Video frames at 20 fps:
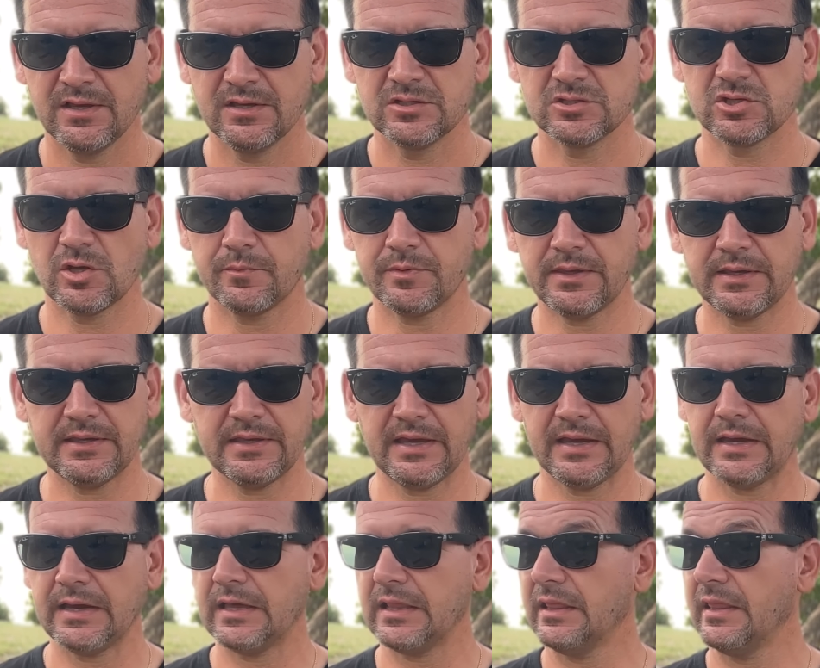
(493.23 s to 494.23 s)
Something can
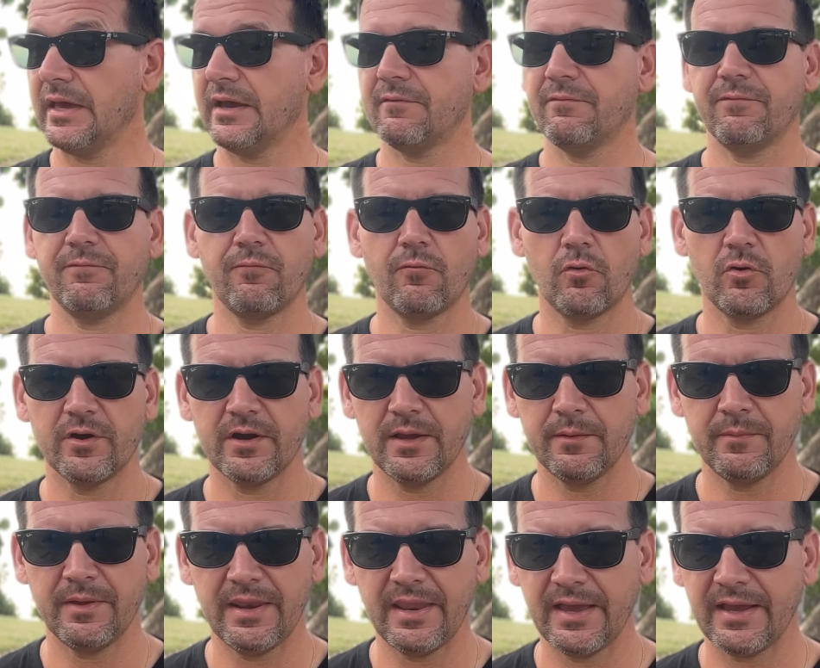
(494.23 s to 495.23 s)
click for
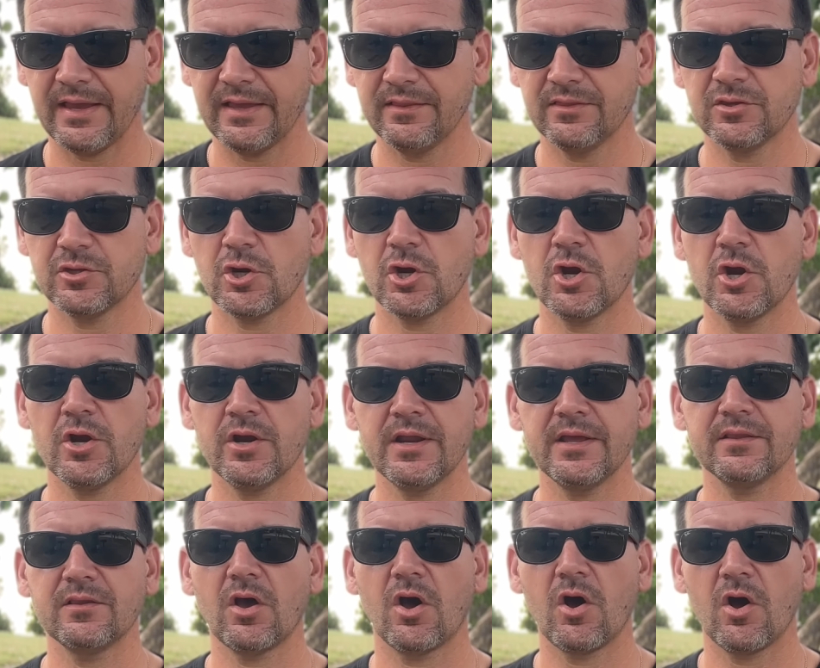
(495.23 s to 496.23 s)
them and they can turn
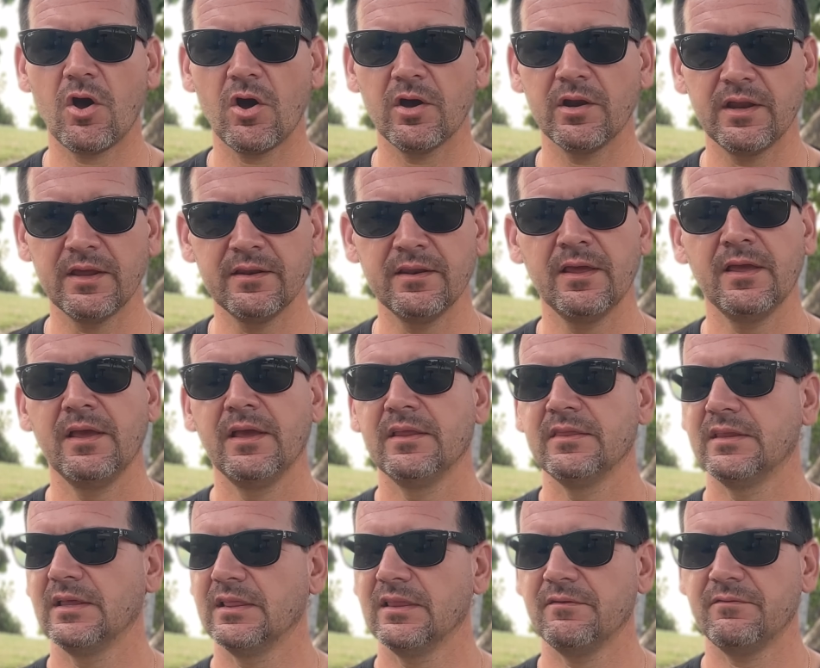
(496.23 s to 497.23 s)
it on and
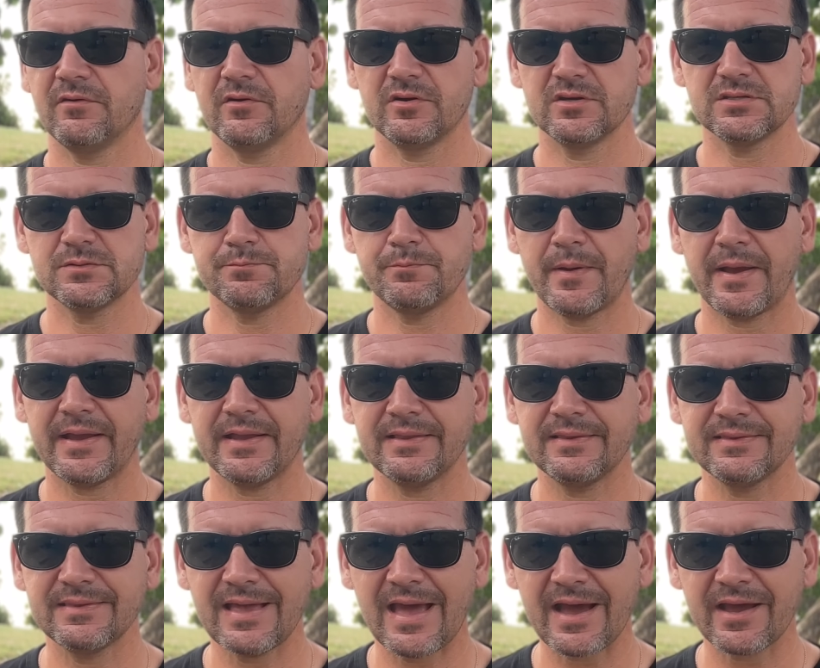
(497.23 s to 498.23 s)
deliver a
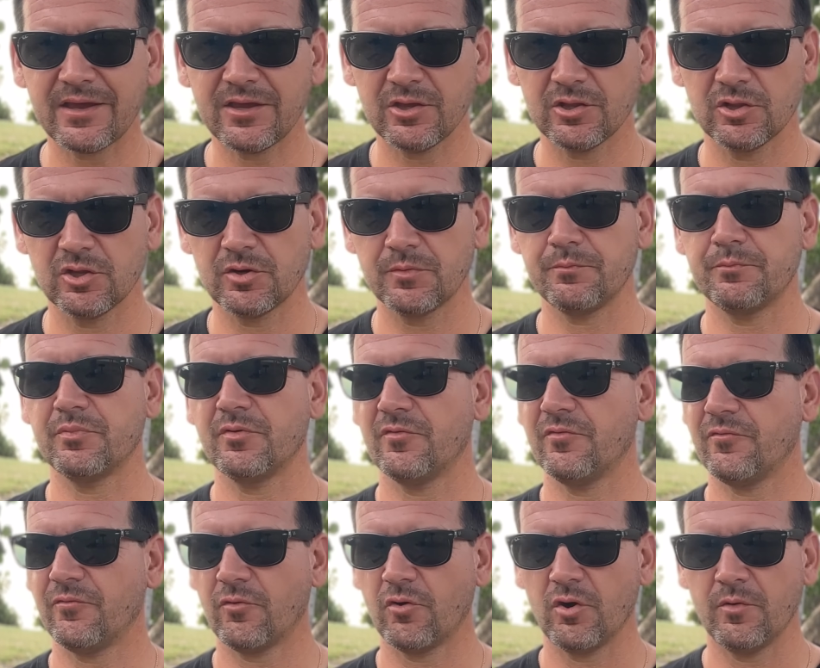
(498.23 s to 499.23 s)
spectacular
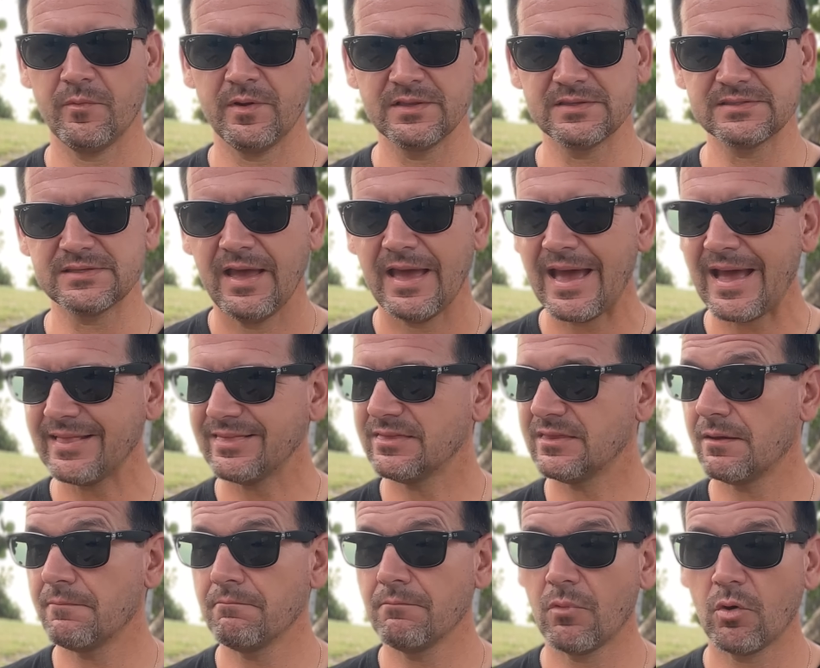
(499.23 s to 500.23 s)
performance at
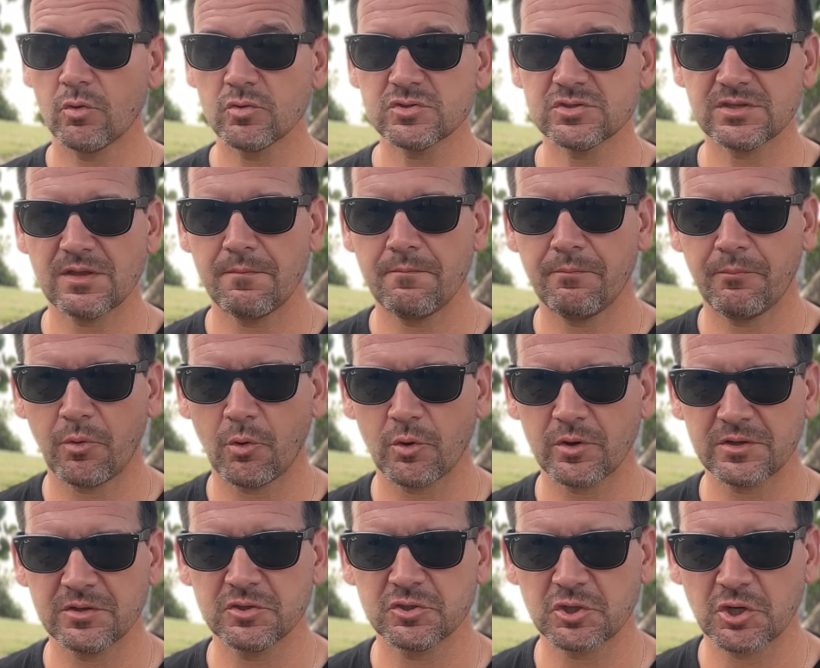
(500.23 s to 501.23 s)
the most
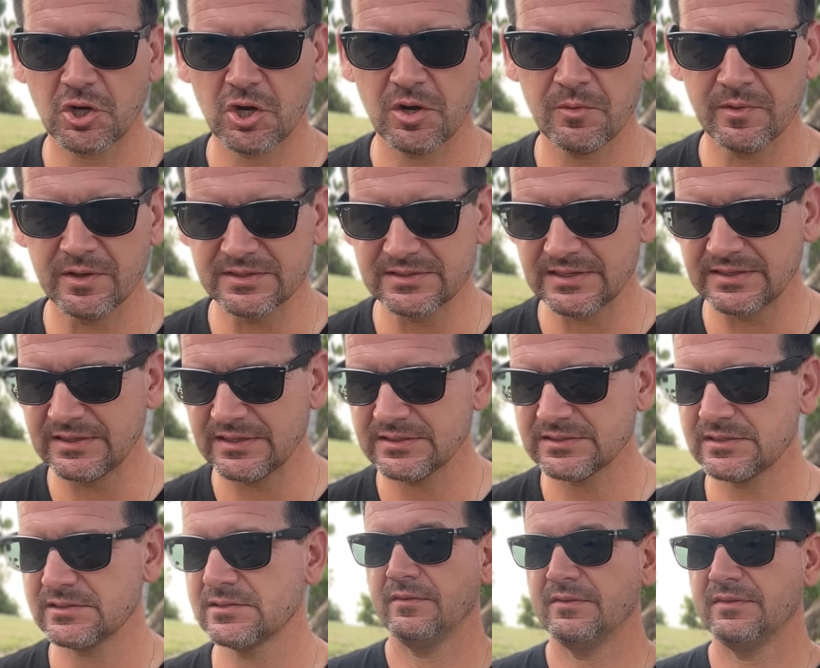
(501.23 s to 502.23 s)
important tournaments. And this
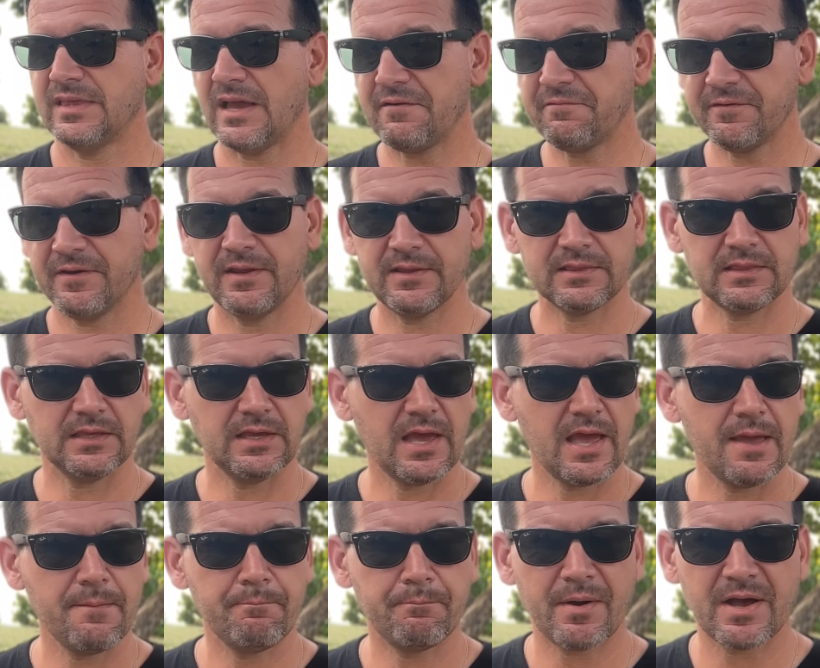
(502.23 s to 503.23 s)
is definitely
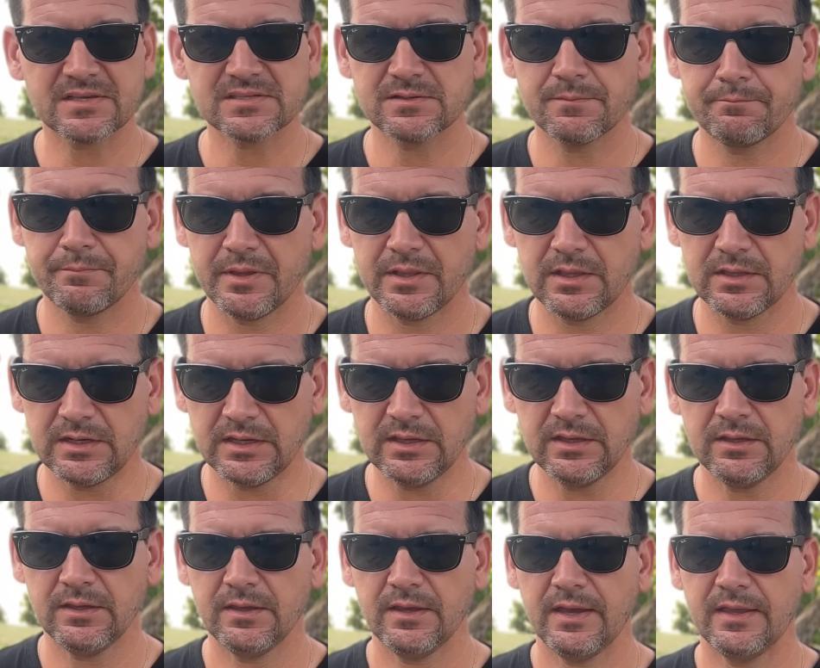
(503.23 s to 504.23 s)
a
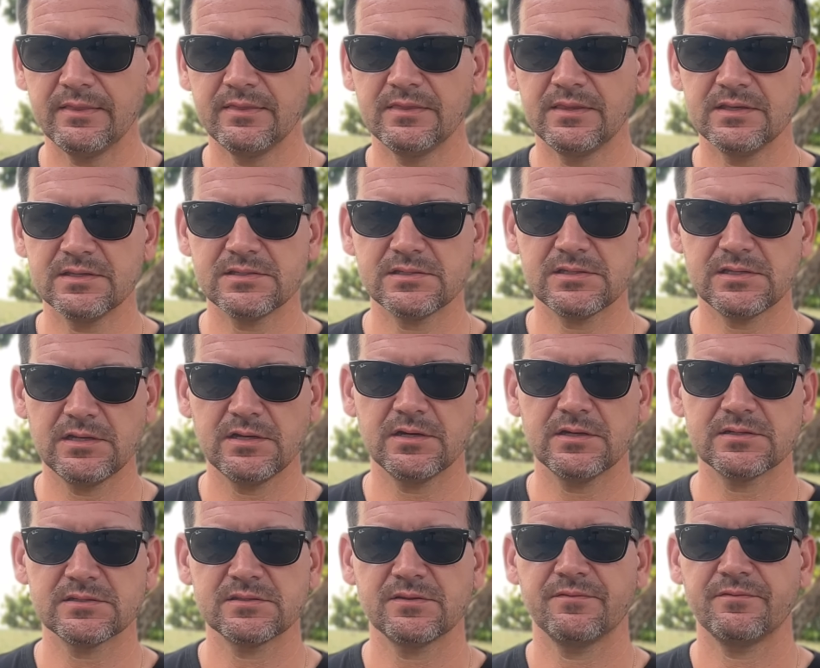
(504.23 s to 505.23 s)
possibility at this
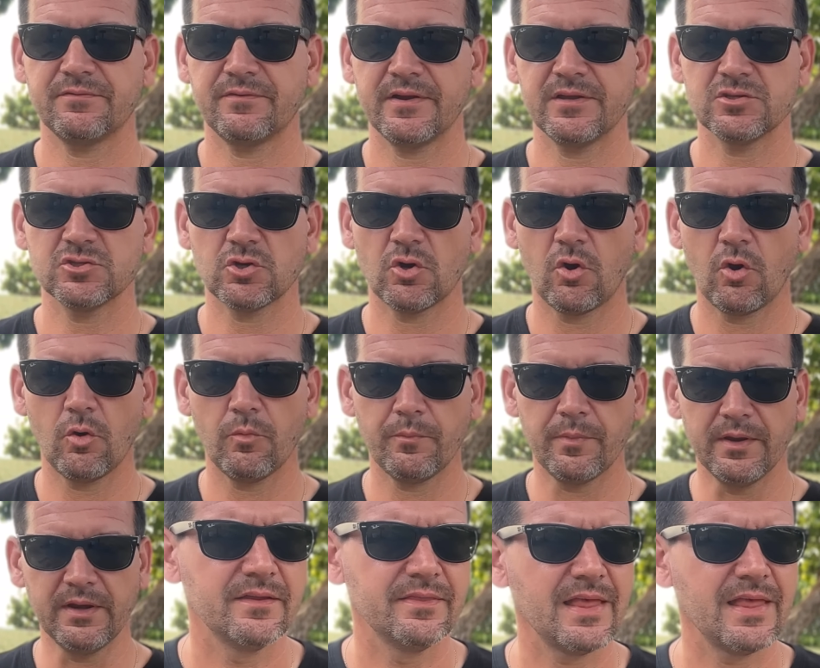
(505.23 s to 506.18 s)
year's French Open.